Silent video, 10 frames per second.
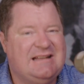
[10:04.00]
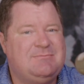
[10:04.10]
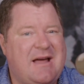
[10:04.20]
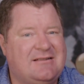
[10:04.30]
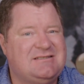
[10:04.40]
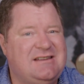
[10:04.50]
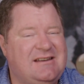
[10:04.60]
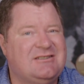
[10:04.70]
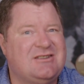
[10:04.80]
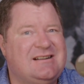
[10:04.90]
It's
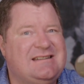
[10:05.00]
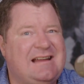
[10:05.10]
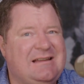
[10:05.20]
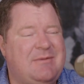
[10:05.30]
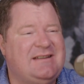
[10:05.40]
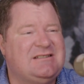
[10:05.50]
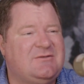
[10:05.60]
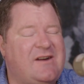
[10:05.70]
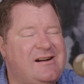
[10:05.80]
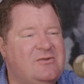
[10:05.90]
Palestinians on a daily
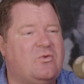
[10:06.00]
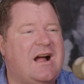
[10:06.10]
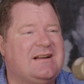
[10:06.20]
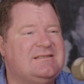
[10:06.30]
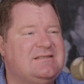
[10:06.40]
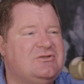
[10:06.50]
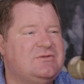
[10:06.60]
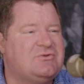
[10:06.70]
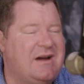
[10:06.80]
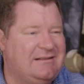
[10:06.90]
basis firing rockets
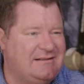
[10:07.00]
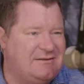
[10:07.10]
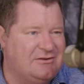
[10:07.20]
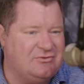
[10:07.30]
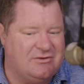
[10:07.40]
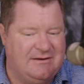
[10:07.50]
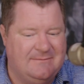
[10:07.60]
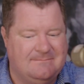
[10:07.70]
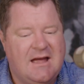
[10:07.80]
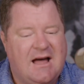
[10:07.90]
into Israeli territory.
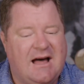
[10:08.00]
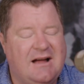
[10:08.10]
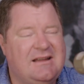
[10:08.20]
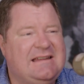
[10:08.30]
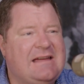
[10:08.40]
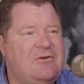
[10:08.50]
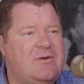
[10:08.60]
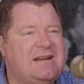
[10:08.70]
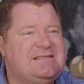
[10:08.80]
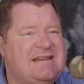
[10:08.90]
To give you
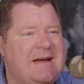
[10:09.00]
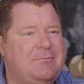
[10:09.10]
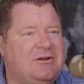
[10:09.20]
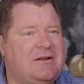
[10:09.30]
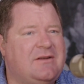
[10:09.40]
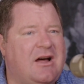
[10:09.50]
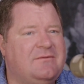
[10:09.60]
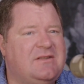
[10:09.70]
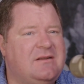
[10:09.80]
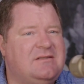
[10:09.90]
an example
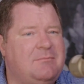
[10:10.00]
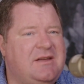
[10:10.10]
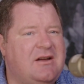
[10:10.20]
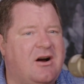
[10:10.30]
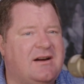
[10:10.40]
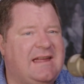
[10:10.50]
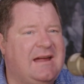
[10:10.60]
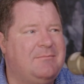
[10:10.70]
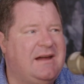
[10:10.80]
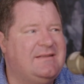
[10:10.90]
of the PR
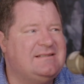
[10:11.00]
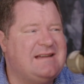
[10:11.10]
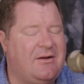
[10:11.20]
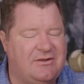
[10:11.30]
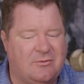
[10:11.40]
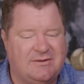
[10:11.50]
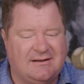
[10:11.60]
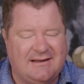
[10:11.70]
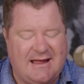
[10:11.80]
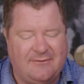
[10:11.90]
campaign that's out there with the
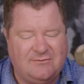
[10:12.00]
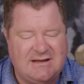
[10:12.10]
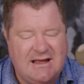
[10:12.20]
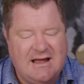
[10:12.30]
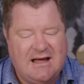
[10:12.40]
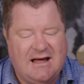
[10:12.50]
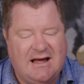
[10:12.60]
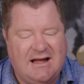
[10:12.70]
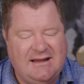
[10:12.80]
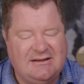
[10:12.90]
left,
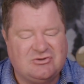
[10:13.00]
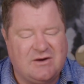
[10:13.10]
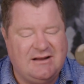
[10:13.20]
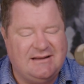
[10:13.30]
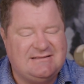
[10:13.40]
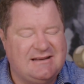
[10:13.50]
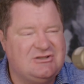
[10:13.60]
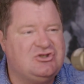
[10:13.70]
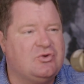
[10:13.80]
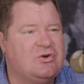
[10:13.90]
Israelis, it
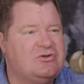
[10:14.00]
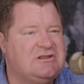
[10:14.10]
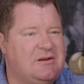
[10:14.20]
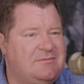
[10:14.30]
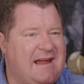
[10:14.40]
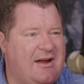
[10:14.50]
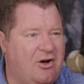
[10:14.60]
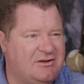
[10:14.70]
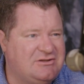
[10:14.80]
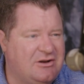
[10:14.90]
is Jerusalem Day
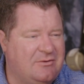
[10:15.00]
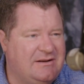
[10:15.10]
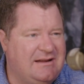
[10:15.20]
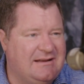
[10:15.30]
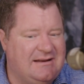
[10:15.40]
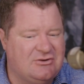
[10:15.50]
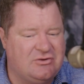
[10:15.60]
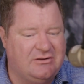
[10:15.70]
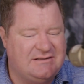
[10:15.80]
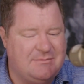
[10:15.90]
also in
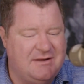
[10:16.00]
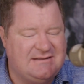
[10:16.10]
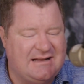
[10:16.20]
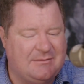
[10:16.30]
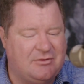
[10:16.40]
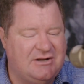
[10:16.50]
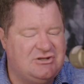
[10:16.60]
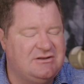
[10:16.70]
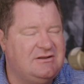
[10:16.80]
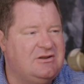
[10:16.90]
Israel. It's a big
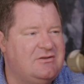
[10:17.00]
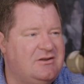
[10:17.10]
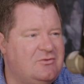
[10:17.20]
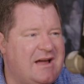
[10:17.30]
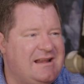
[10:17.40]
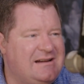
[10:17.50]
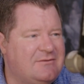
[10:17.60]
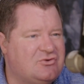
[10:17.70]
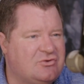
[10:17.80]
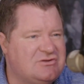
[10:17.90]
celebration, the uniting
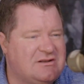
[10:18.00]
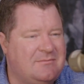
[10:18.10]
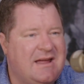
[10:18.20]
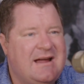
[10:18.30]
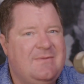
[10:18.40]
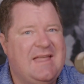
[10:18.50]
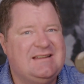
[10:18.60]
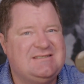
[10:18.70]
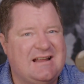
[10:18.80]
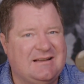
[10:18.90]
of Jerusalem. They
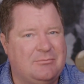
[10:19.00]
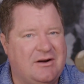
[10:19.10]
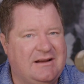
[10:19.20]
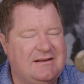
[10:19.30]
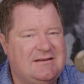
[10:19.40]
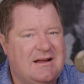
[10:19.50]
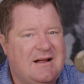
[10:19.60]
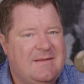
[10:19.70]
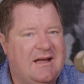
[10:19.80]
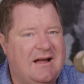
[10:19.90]
celebrate it.
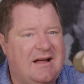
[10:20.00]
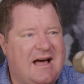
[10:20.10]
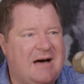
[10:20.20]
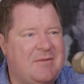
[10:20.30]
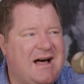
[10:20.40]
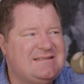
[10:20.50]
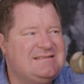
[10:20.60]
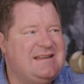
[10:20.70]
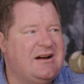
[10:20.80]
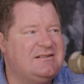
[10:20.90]

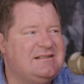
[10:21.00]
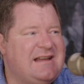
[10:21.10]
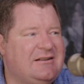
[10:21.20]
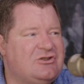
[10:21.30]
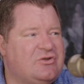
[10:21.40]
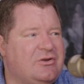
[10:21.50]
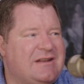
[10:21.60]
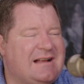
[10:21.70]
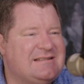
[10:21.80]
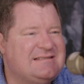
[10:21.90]
Hamas dared to tell Israel
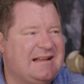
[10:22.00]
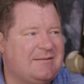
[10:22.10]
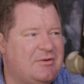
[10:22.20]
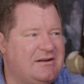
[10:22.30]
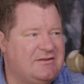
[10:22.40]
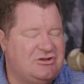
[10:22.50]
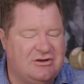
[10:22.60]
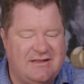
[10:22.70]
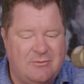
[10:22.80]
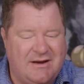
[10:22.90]
not to celebrate it this
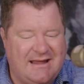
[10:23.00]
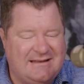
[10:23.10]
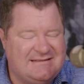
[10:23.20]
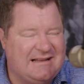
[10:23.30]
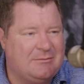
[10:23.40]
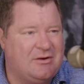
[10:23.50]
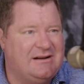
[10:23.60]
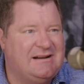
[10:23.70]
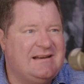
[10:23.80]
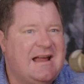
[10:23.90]
year. They went ahead and
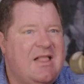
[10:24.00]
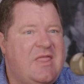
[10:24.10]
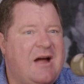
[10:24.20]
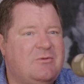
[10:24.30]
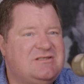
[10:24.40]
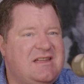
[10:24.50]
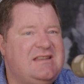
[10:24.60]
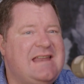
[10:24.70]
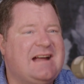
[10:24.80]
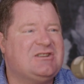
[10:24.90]
celebrated it. That was
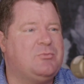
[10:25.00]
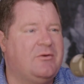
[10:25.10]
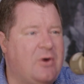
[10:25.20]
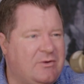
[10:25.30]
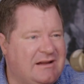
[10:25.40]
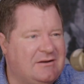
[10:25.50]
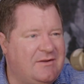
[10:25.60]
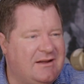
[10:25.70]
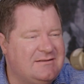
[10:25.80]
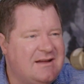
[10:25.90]
the next provoking
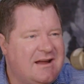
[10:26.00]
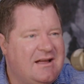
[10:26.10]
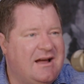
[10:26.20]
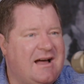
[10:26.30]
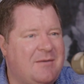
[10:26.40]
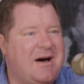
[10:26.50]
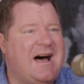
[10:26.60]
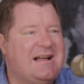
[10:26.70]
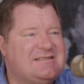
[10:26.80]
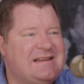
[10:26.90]
event.
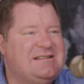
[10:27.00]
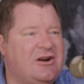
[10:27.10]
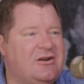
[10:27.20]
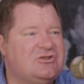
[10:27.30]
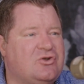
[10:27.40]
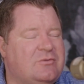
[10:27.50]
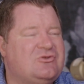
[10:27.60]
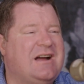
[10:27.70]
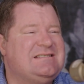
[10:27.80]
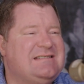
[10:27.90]
Hamas, a terrorist group,
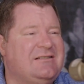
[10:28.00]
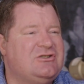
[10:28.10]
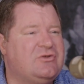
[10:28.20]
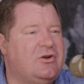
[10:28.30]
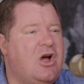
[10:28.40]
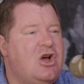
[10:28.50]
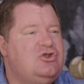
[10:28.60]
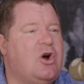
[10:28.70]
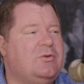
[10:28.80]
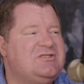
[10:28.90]
tries to tell Israel,
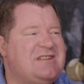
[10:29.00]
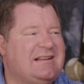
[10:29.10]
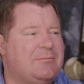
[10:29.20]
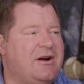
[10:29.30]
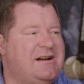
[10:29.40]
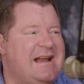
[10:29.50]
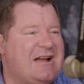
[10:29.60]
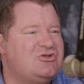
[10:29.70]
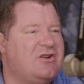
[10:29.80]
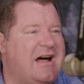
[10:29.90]
don't celebrate a
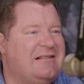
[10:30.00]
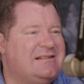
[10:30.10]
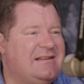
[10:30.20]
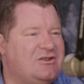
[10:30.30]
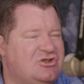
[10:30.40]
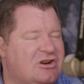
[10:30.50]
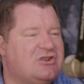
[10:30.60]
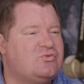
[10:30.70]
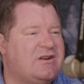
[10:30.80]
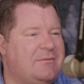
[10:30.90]
national holiday this year
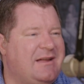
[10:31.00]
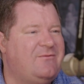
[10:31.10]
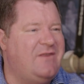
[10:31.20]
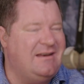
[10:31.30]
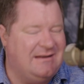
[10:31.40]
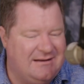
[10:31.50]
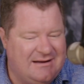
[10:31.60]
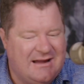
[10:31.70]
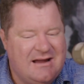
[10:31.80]
because we're going to be offended.